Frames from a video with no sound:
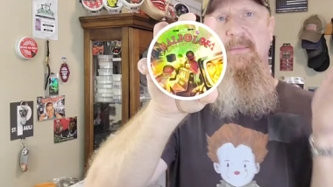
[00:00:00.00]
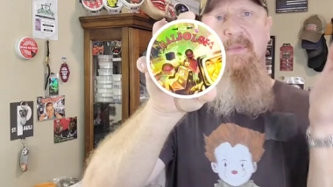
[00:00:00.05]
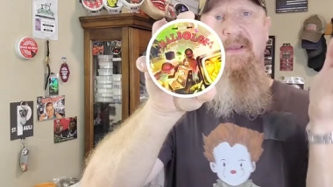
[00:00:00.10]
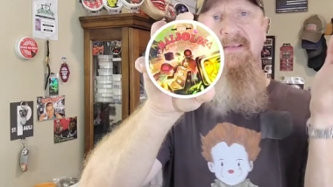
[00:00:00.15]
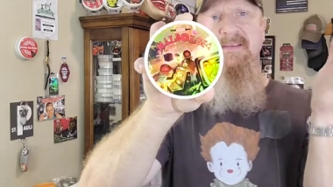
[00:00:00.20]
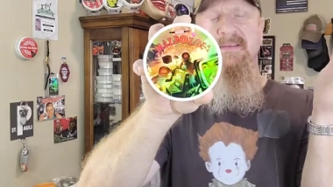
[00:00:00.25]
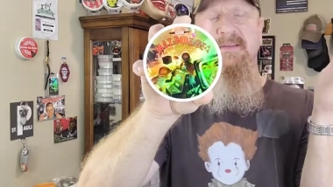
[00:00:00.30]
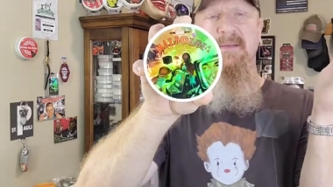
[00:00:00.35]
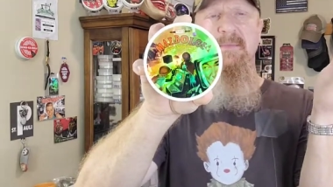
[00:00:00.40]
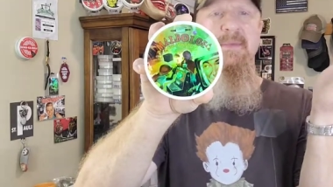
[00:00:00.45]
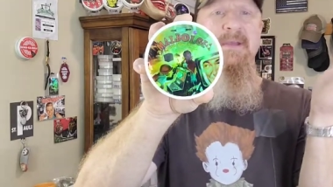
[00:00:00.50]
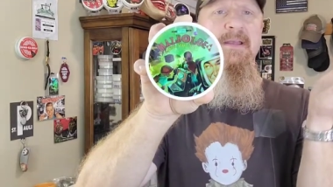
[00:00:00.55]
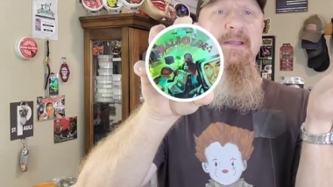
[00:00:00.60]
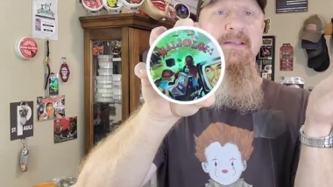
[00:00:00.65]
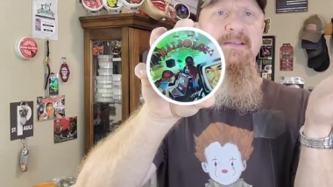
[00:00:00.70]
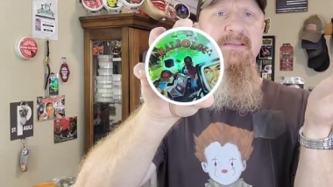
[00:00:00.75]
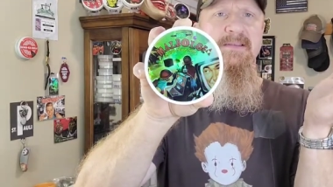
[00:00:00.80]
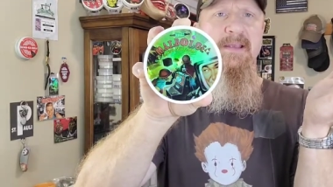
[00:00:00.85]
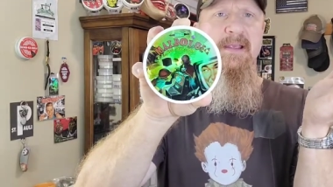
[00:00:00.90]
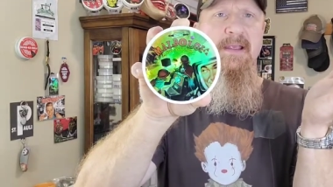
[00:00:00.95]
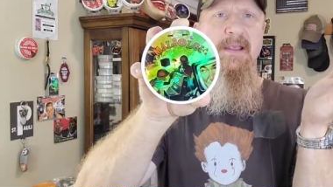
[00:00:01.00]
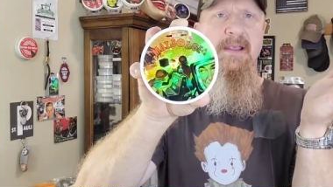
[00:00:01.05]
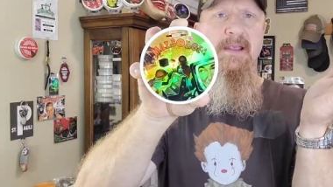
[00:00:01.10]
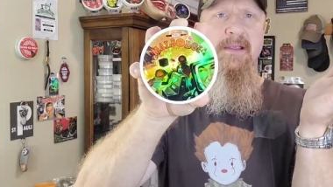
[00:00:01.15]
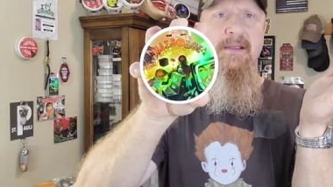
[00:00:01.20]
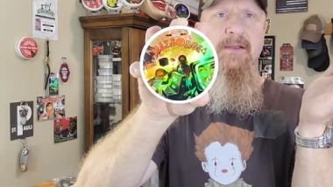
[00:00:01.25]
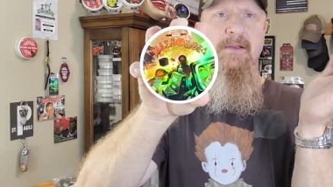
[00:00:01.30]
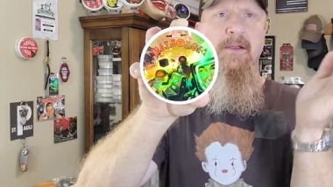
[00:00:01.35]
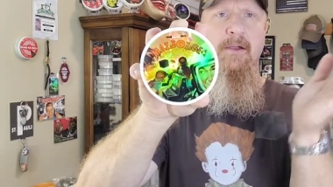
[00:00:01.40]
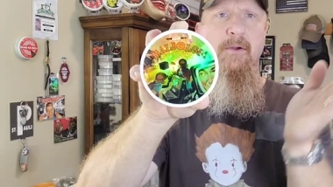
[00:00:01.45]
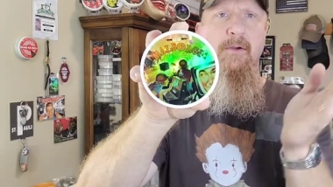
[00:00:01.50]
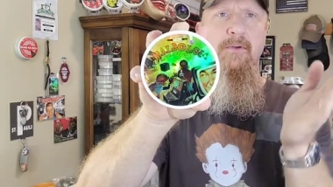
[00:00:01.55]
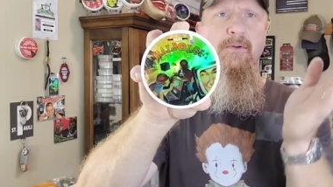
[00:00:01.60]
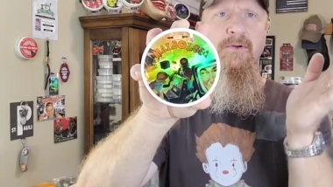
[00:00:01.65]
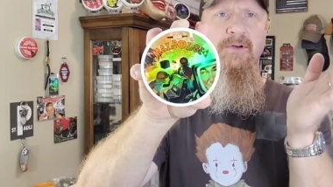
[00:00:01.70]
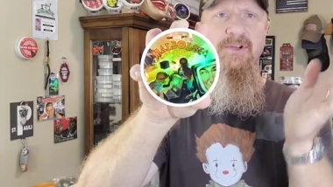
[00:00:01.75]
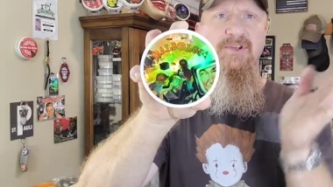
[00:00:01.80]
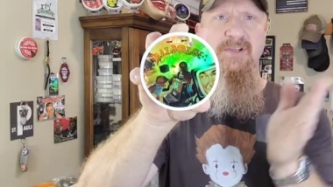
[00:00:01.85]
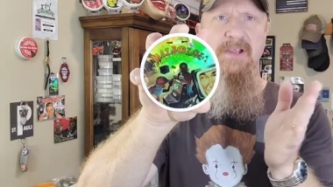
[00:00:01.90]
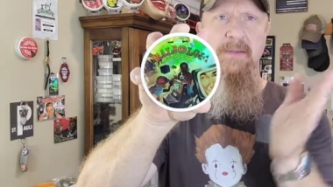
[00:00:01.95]
it basically means a
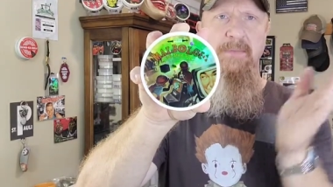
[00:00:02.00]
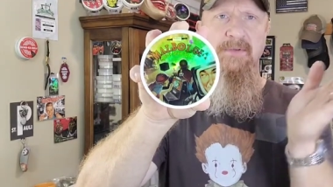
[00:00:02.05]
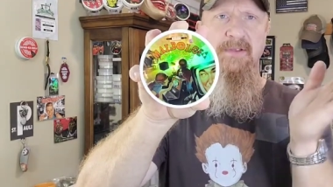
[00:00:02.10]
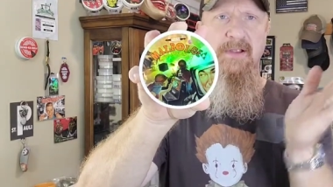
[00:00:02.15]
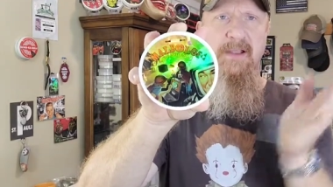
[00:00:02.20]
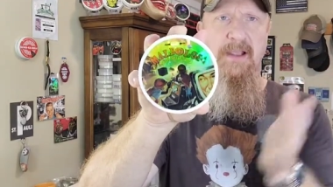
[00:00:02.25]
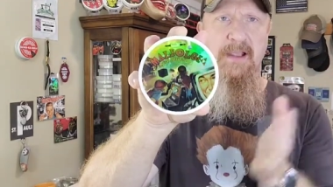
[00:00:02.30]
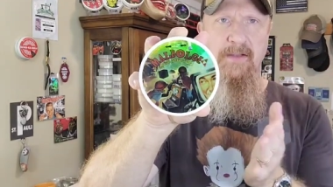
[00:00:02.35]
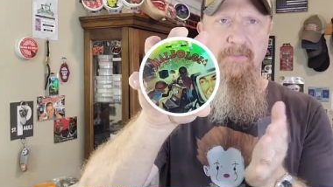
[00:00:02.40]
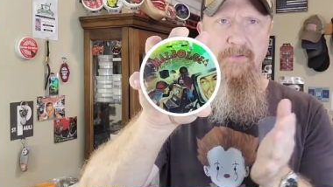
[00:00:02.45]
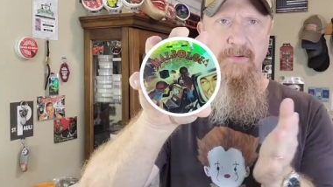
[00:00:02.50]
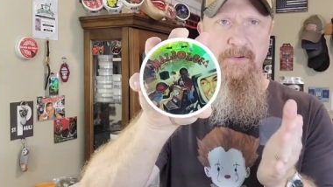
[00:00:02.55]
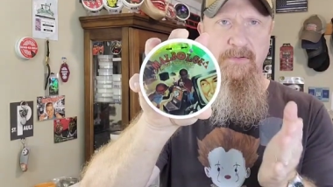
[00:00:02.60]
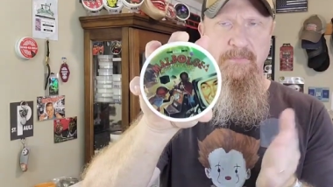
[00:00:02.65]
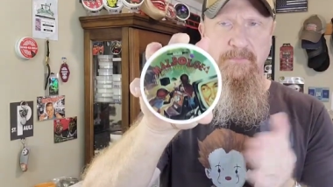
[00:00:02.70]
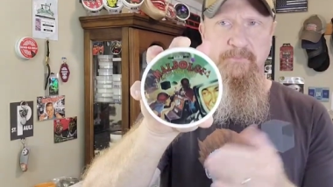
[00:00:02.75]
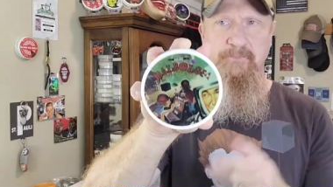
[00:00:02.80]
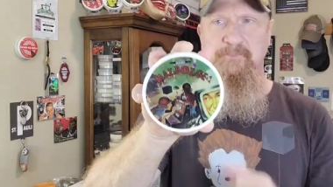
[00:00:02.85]
cone shaped cavern.